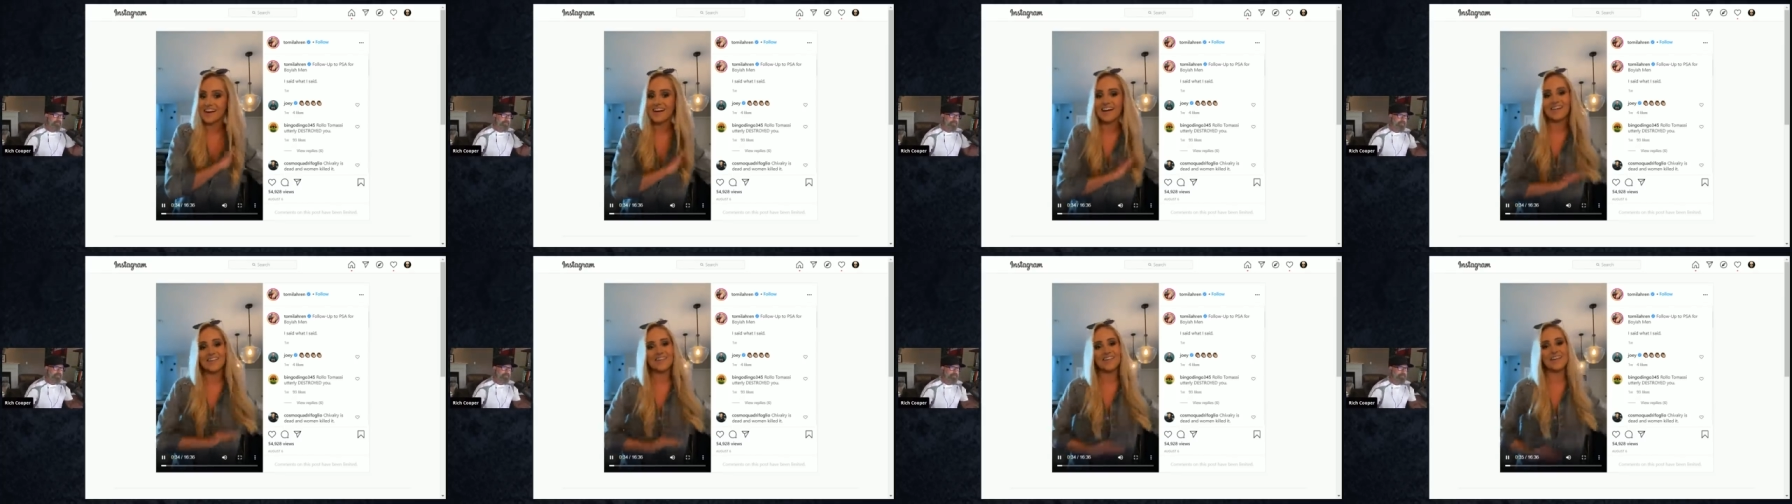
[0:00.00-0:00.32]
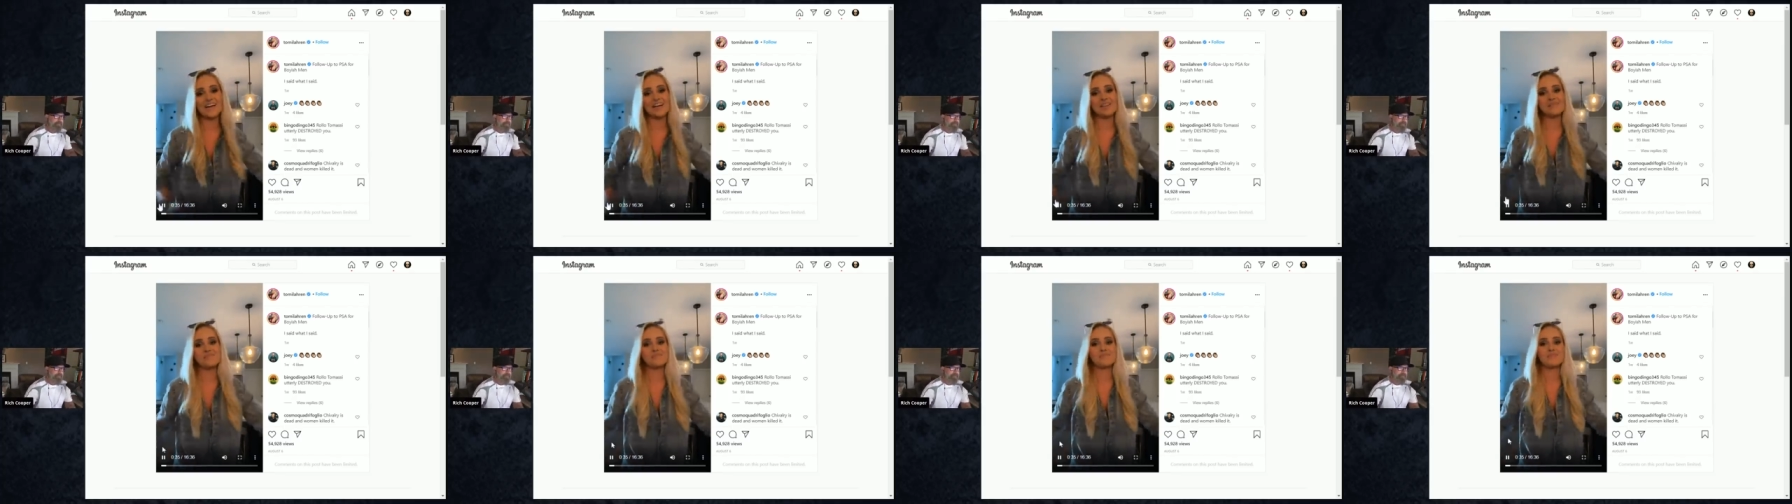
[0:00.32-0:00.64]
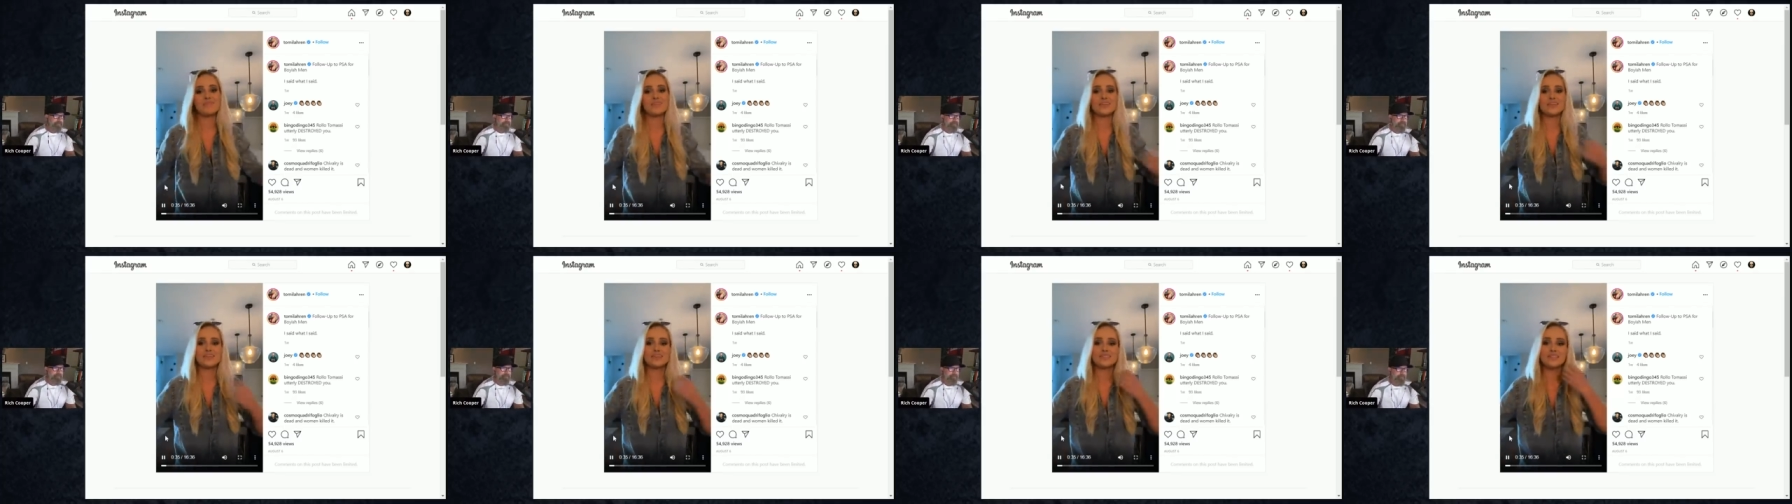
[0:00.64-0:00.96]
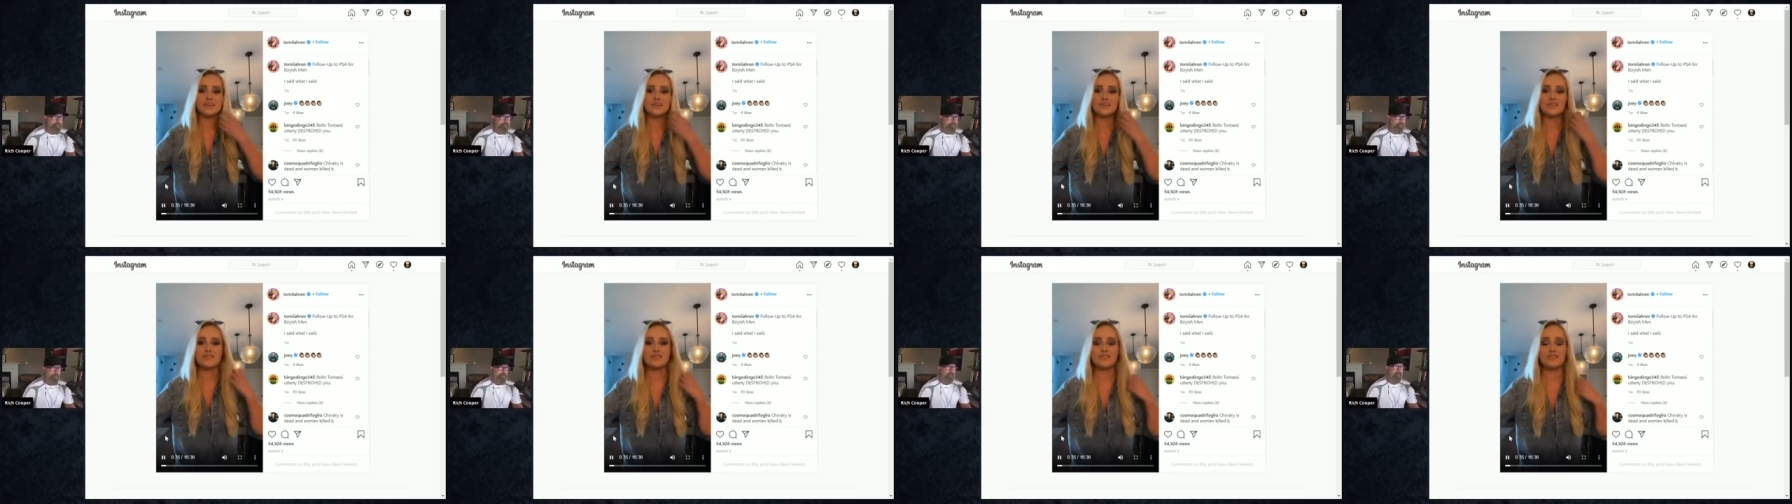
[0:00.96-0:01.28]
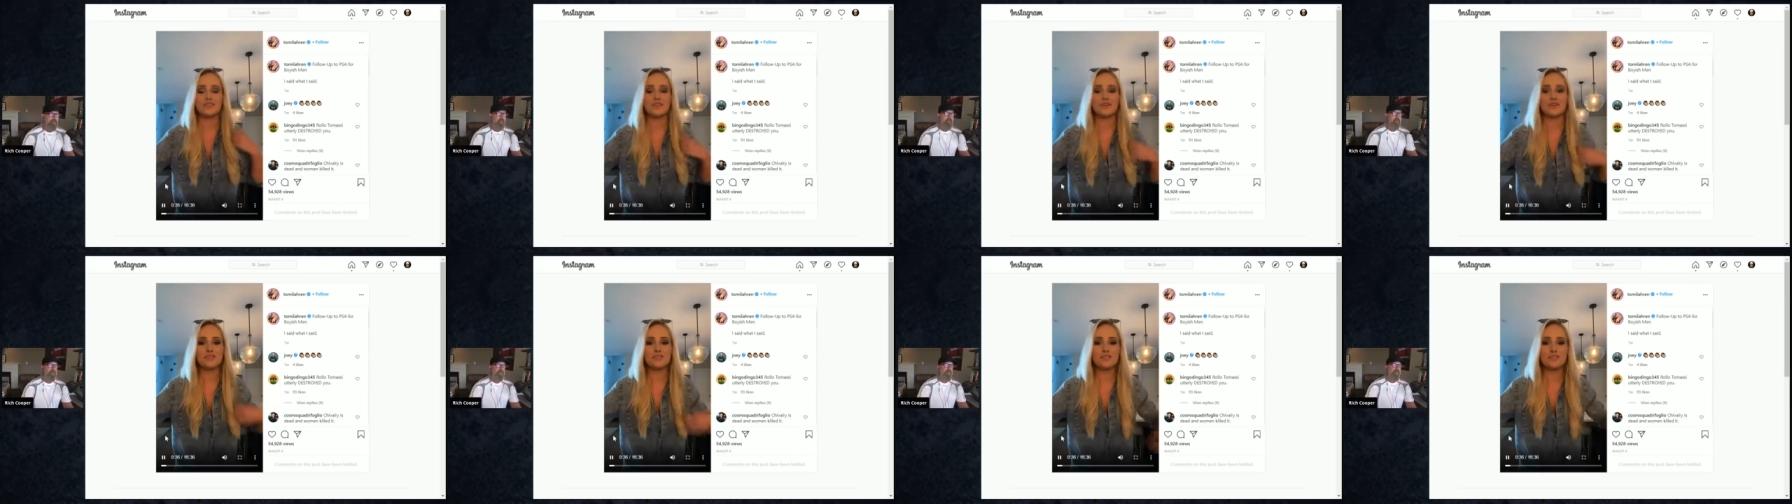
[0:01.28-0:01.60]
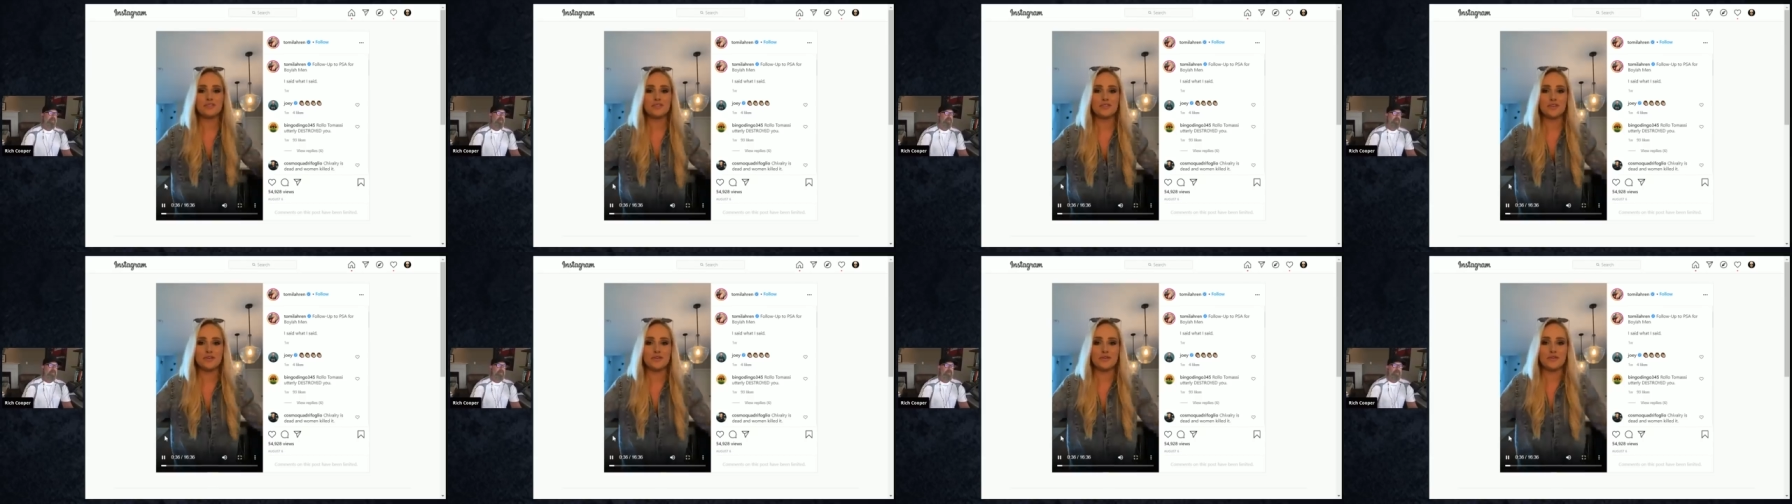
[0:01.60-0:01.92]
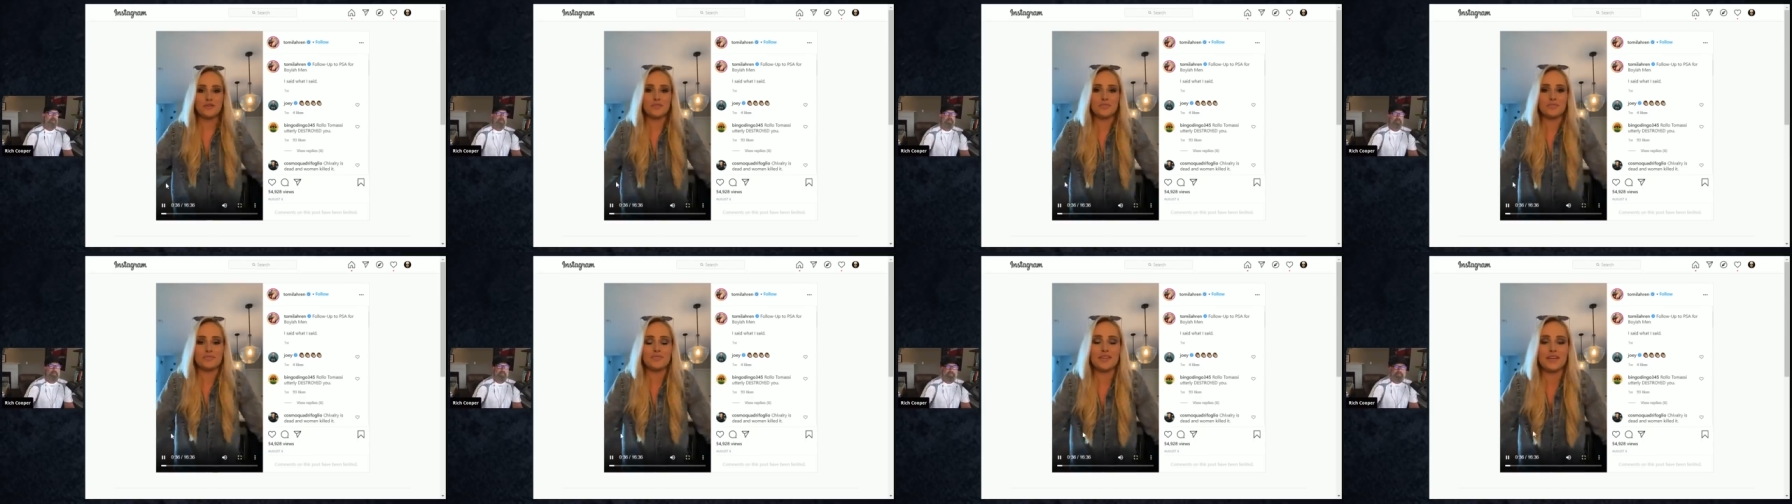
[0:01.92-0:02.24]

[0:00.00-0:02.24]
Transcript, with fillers: All right. So for those of you